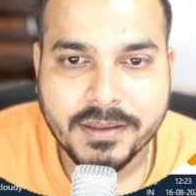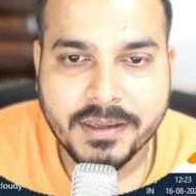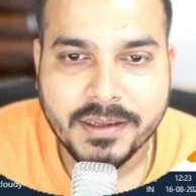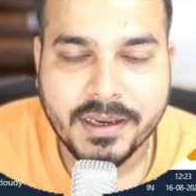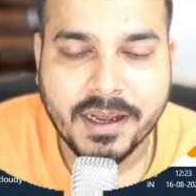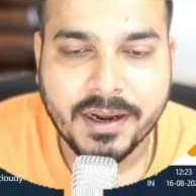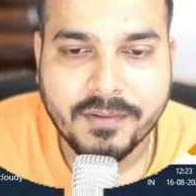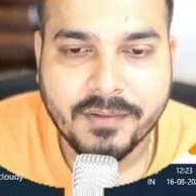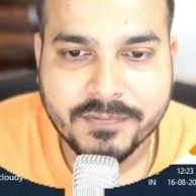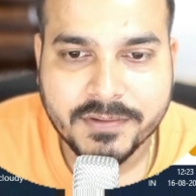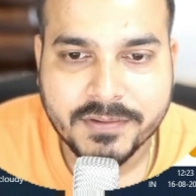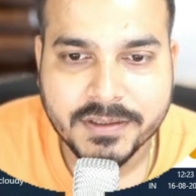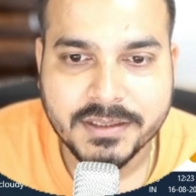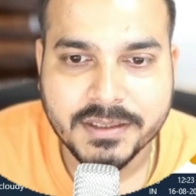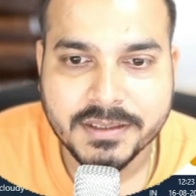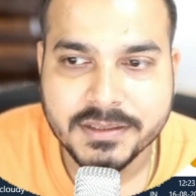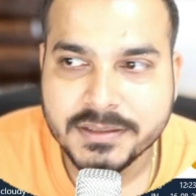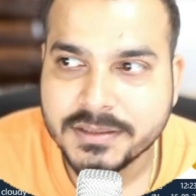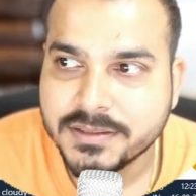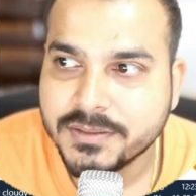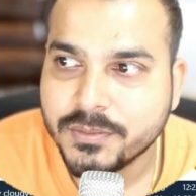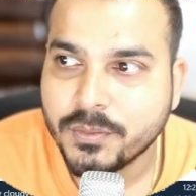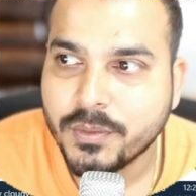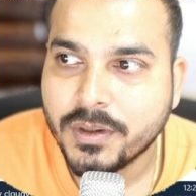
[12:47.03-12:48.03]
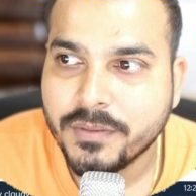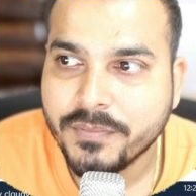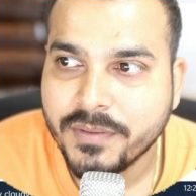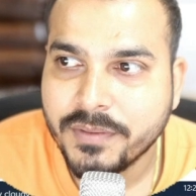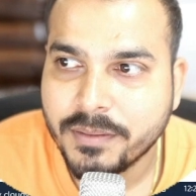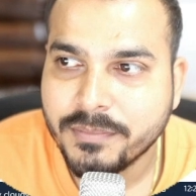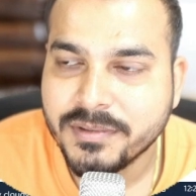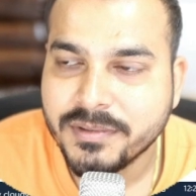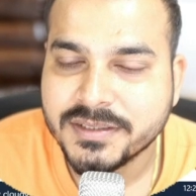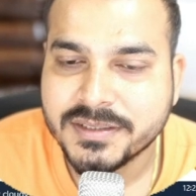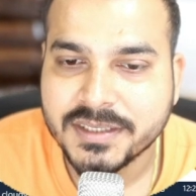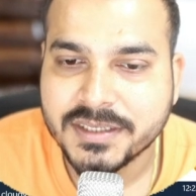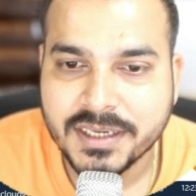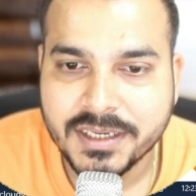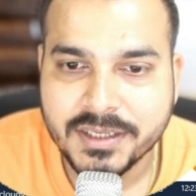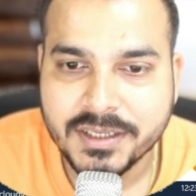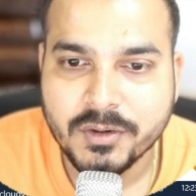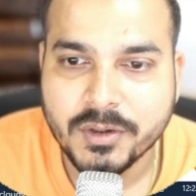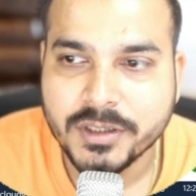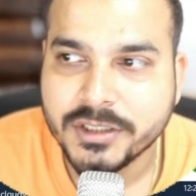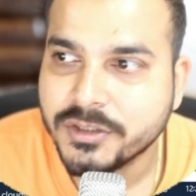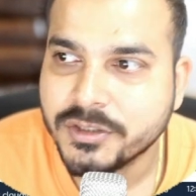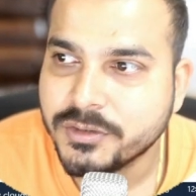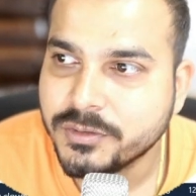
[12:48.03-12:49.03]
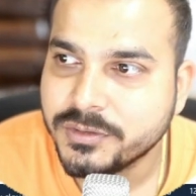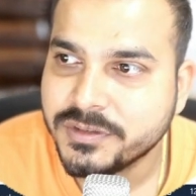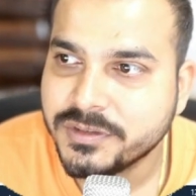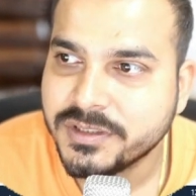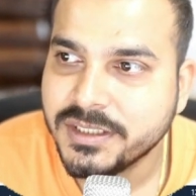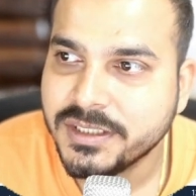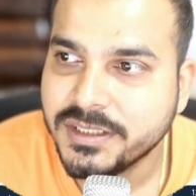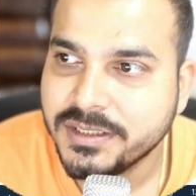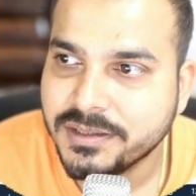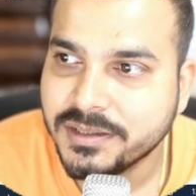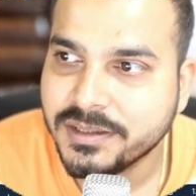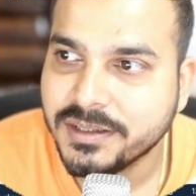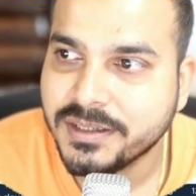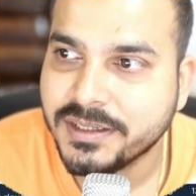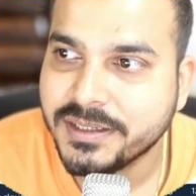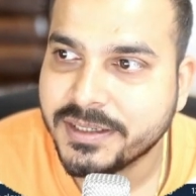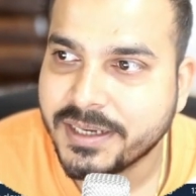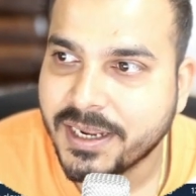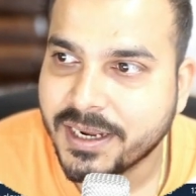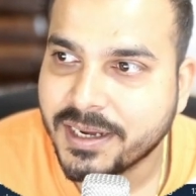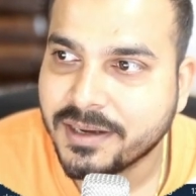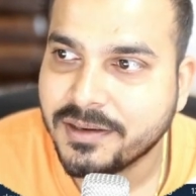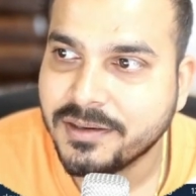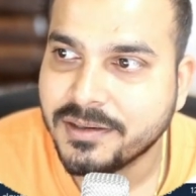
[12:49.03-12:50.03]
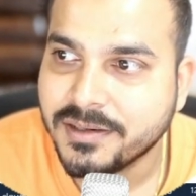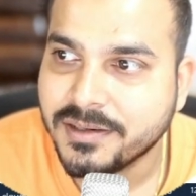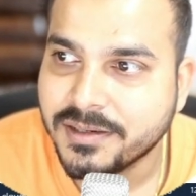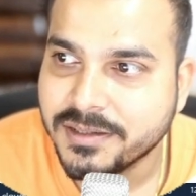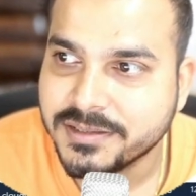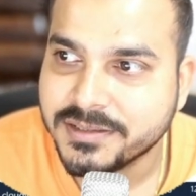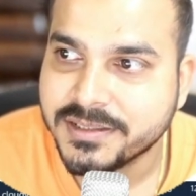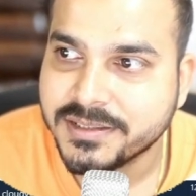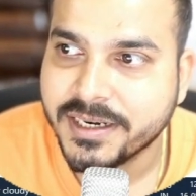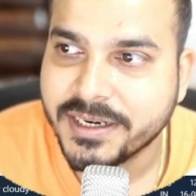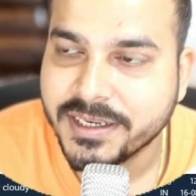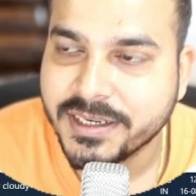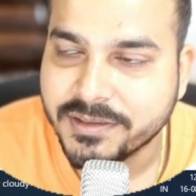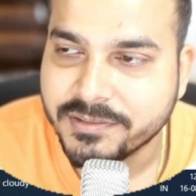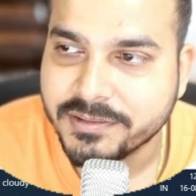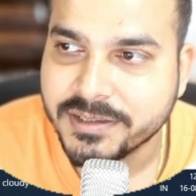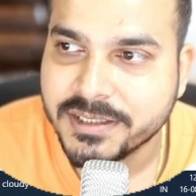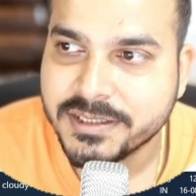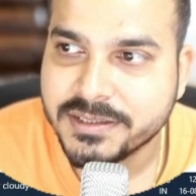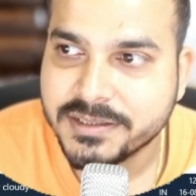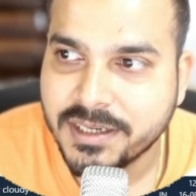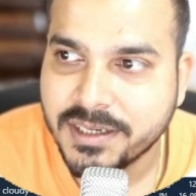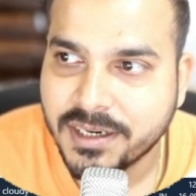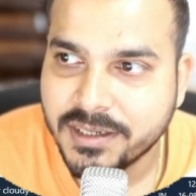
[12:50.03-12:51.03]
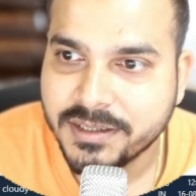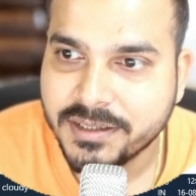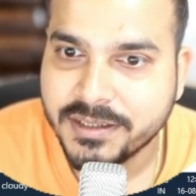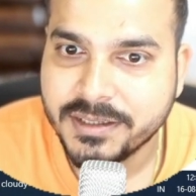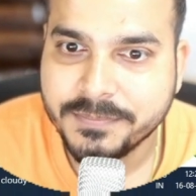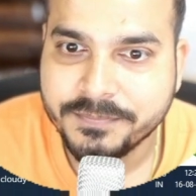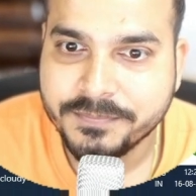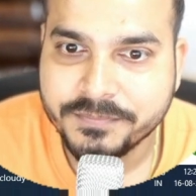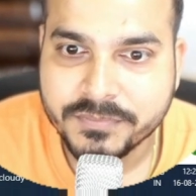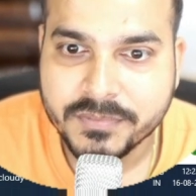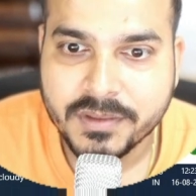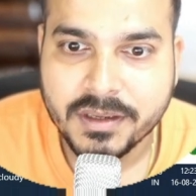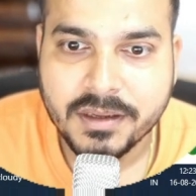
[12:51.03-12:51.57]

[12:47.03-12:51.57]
Then after this, what we are basically going to do, see the entire kernel is getting restarted.